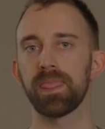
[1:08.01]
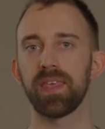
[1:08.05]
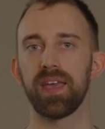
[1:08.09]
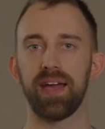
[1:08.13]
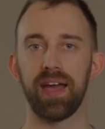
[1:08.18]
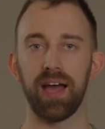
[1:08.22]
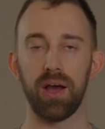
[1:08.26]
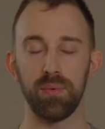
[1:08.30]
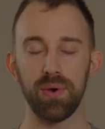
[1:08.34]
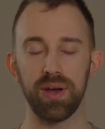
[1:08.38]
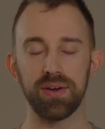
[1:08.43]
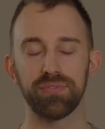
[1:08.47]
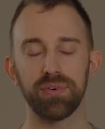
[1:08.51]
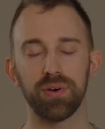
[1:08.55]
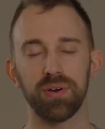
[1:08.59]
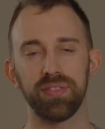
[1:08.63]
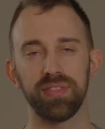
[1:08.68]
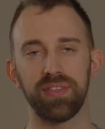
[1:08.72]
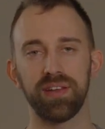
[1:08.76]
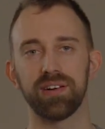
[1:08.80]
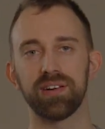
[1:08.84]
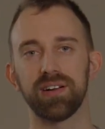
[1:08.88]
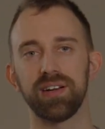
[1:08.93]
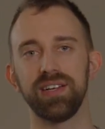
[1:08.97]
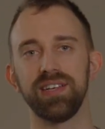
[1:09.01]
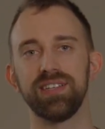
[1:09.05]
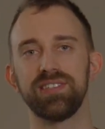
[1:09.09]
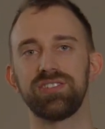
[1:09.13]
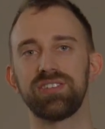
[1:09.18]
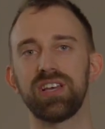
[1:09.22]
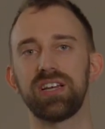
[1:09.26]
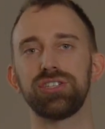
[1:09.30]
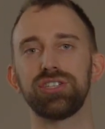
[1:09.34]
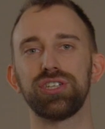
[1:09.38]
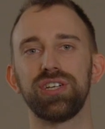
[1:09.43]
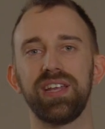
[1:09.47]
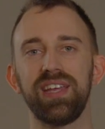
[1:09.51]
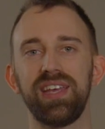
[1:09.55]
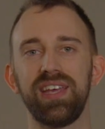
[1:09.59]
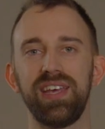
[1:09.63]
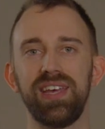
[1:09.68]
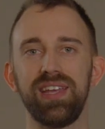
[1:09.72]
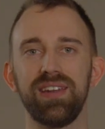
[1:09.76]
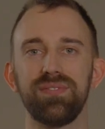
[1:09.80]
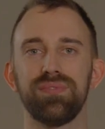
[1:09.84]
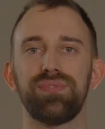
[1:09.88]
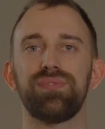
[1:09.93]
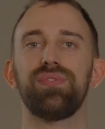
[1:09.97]
However, there is such an
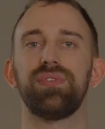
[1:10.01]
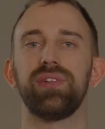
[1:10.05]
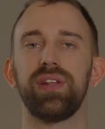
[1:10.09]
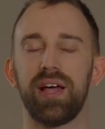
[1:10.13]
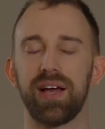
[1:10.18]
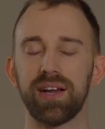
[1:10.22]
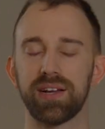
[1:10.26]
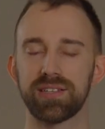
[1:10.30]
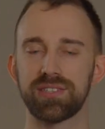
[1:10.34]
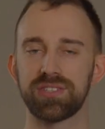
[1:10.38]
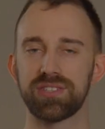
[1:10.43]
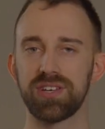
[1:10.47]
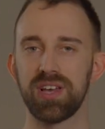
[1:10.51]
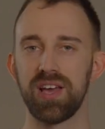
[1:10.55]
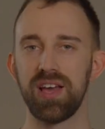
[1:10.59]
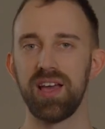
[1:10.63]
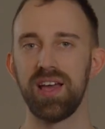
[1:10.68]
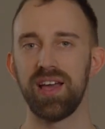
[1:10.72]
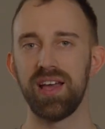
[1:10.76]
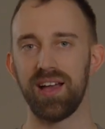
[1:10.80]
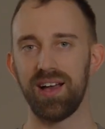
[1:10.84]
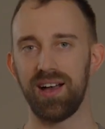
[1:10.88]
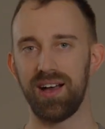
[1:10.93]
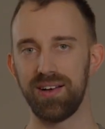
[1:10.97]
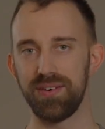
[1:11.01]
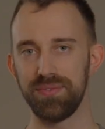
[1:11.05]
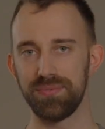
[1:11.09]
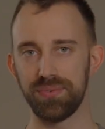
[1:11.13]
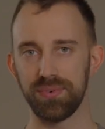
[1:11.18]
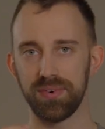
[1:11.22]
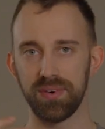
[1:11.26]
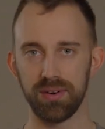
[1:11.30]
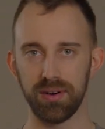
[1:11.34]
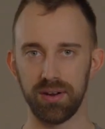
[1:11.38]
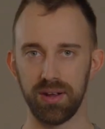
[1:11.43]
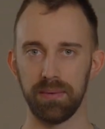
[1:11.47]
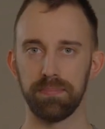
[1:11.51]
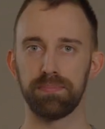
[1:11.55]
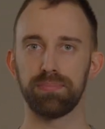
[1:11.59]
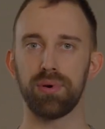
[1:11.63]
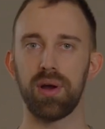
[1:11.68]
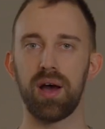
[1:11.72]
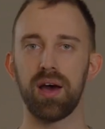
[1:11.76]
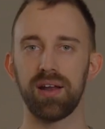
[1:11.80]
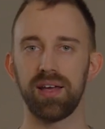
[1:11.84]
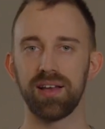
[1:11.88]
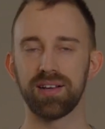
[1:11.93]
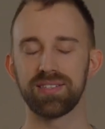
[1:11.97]
influx of
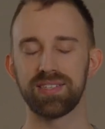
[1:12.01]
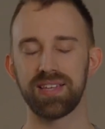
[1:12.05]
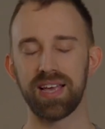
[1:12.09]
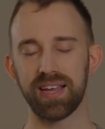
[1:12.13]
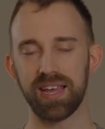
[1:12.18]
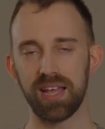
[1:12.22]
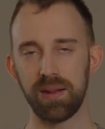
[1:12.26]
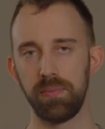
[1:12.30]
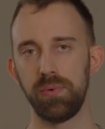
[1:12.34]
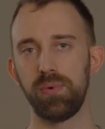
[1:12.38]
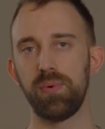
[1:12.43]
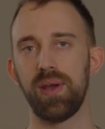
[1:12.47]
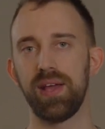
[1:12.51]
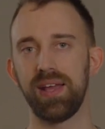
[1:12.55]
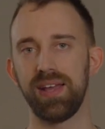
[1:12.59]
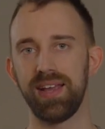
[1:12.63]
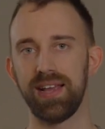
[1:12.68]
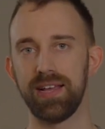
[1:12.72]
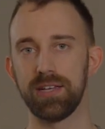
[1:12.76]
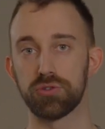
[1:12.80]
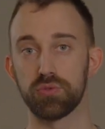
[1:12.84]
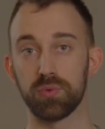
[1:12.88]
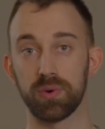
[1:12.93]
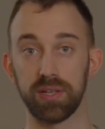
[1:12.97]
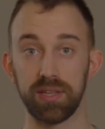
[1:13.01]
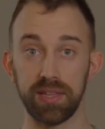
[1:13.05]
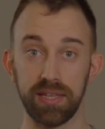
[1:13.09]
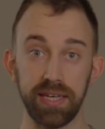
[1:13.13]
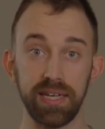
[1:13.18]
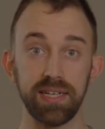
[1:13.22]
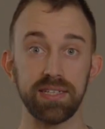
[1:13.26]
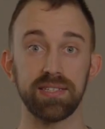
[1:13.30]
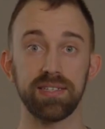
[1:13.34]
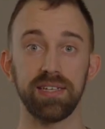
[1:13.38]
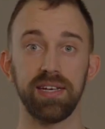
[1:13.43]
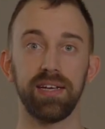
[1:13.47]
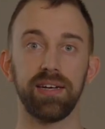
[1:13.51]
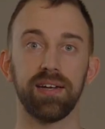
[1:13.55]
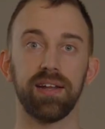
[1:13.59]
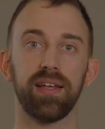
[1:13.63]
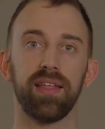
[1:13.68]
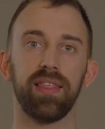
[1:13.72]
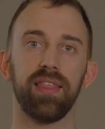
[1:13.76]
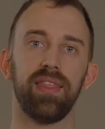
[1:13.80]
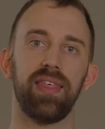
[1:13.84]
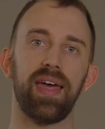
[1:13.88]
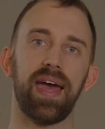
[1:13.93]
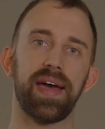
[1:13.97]
products that KWA is releasing
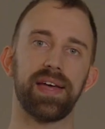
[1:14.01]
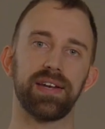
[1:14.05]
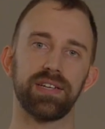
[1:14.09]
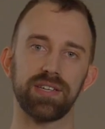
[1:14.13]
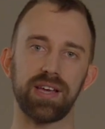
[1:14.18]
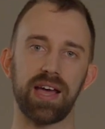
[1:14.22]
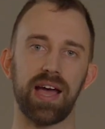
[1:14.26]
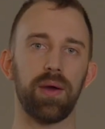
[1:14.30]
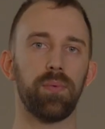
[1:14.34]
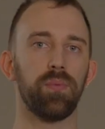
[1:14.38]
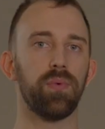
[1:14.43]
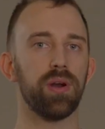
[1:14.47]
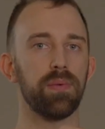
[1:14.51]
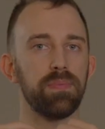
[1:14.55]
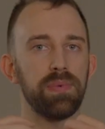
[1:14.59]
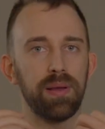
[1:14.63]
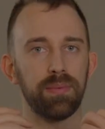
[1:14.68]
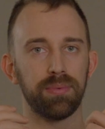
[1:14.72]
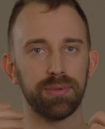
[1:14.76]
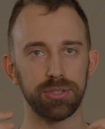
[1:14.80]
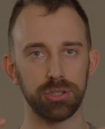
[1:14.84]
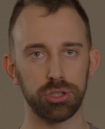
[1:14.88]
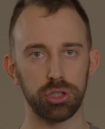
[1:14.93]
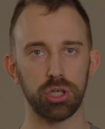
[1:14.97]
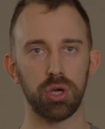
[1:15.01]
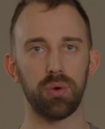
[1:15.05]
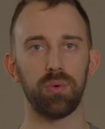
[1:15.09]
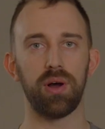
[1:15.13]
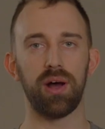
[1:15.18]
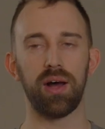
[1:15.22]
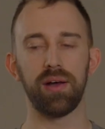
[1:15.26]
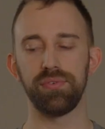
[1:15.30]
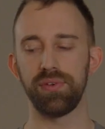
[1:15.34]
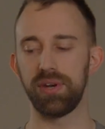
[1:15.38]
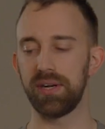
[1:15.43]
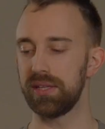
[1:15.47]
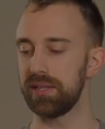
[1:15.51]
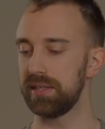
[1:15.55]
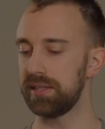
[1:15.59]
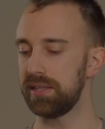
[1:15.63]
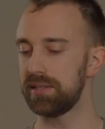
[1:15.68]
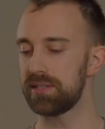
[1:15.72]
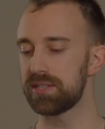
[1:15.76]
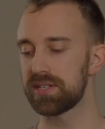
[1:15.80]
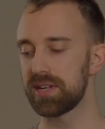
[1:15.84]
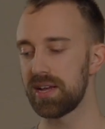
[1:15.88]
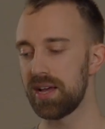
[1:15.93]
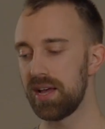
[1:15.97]
that I want to be able to show off and at
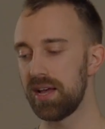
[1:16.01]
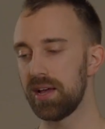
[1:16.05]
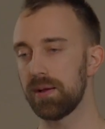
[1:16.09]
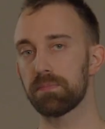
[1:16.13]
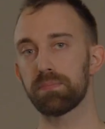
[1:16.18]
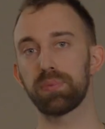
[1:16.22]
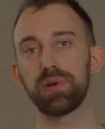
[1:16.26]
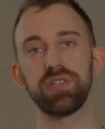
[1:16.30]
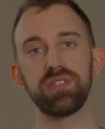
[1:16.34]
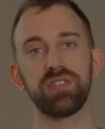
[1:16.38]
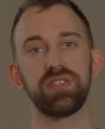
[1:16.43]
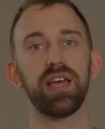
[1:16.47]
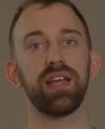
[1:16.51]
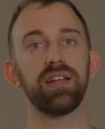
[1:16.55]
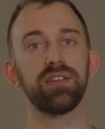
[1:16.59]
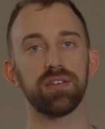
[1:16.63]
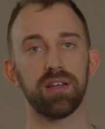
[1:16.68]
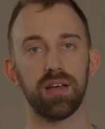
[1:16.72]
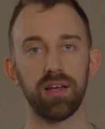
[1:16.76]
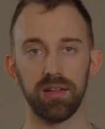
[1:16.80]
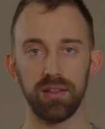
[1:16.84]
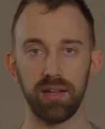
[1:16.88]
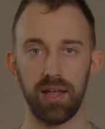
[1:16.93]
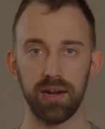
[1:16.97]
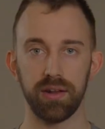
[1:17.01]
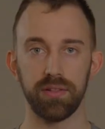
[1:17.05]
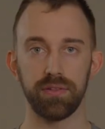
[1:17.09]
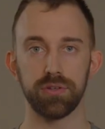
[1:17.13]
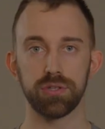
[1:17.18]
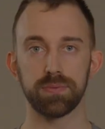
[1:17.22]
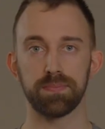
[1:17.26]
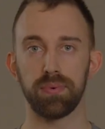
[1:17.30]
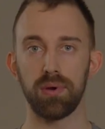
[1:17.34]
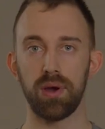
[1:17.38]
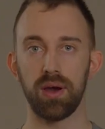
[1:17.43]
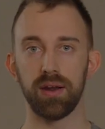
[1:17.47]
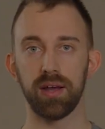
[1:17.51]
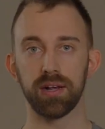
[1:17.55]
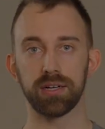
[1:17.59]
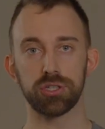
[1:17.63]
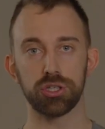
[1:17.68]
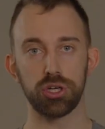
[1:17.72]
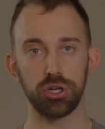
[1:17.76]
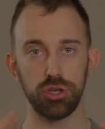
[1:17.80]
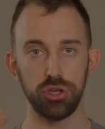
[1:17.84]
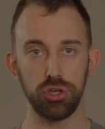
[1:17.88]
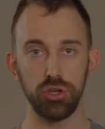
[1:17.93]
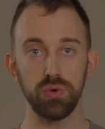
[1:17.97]
least present a lot of those products
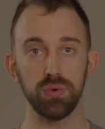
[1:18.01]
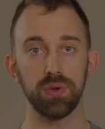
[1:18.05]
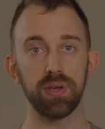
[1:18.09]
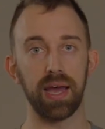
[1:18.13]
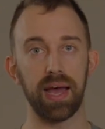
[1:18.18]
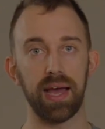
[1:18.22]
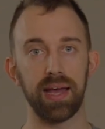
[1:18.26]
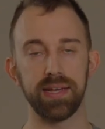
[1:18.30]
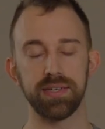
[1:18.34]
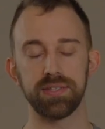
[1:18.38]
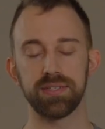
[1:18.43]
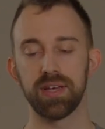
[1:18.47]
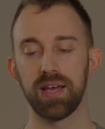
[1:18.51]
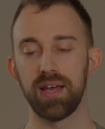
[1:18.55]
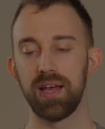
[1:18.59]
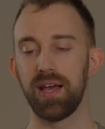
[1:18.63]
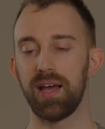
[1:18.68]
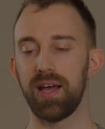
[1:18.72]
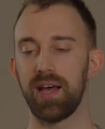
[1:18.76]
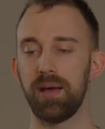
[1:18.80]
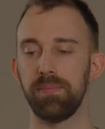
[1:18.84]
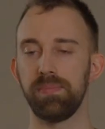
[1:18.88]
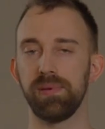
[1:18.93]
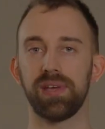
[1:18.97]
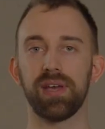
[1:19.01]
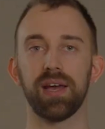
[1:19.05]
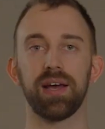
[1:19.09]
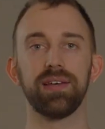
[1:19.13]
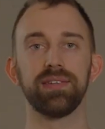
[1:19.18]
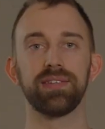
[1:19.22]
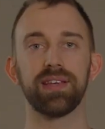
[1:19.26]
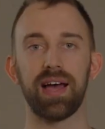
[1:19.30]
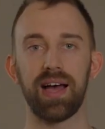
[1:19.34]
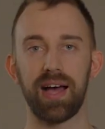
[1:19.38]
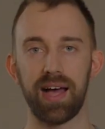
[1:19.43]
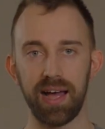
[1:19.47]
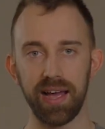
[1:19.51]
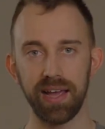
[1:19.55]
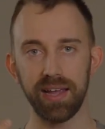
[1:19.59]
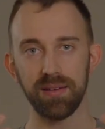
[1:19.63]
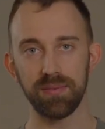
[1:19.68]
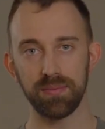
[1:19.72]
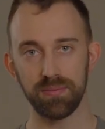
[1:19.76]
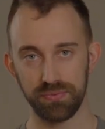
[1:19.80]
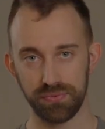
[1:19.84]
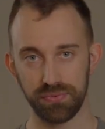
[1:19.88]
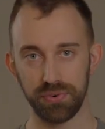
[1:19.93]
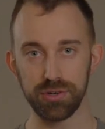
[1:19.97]
to you guys because I,
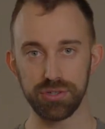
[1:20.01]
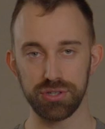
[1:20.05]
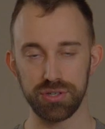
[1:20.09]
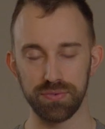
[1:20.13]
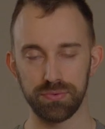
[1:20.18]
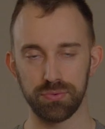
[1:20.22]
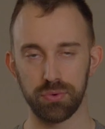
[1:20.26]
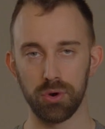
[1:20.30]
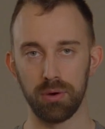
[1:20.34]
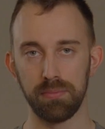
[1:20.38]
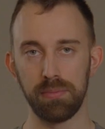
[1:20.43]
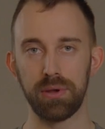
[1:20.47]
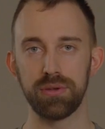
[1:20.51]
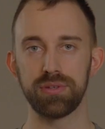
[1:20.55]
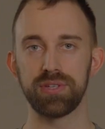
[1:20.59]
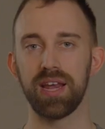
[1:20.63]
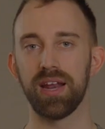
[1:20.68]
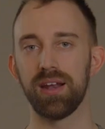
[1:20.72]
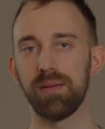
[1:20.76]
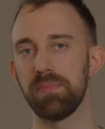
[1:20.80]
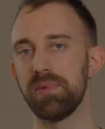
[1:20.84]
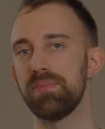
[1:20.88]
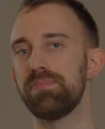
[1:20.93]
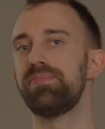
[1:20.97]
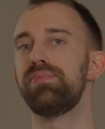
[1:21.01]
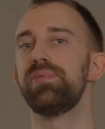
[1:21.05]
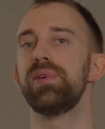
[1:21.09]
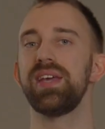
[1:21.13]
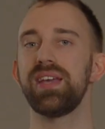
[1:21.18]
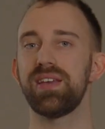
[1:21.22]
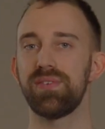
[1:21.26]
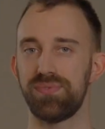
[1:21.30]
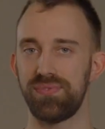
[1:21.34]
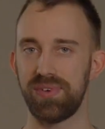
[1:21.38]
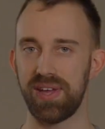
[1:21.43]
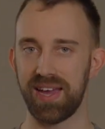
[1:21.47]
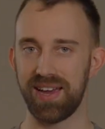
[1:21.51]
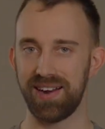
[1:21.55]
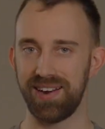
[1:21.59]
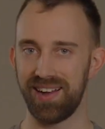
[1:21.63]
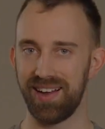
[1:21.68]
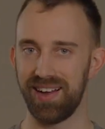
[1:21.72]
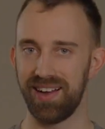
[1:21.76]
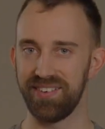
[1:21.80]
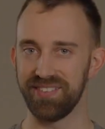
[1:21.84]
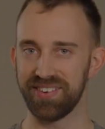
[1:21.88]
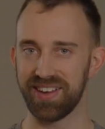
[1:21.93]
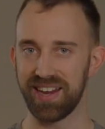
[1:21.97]
first and foremost, am a big fan
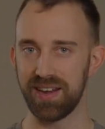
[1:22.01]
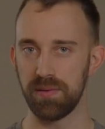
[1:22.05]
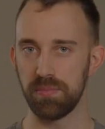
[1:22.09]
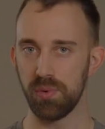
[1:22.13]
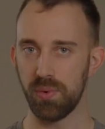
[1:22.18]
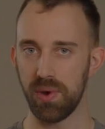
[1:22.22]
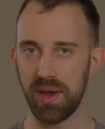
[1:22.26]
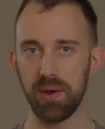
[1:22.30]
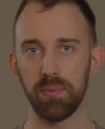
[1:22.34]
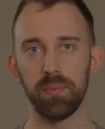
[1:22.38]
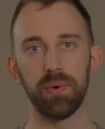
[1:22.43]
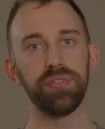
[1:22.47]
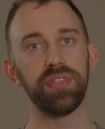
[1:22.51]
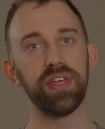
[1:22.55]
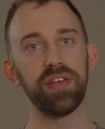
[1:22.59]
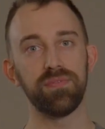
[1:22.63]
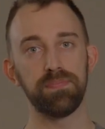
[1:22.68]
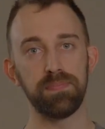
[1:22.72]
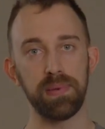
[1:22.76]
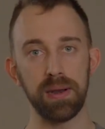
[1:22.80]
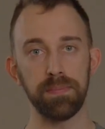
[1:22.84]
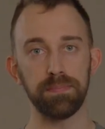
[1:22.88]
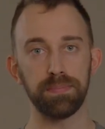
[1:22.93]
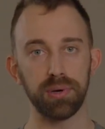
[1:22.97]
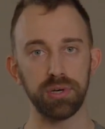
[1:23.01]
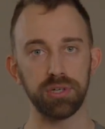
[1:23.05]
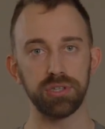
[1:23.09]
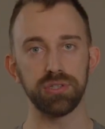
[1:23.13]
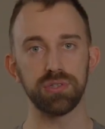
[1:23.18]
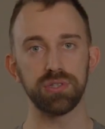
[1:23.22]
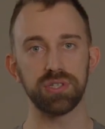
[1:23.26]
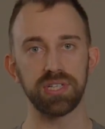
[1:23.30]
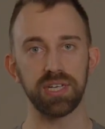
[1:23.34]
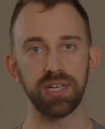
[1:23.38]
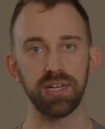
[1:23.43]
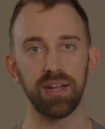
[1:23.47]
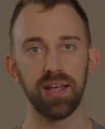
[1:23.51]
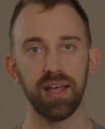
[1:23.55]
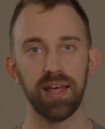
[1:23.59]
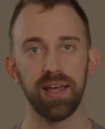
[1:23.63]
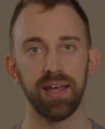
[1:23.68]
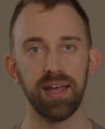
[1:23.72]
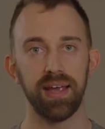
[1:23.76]
of KWA, what they've been producing,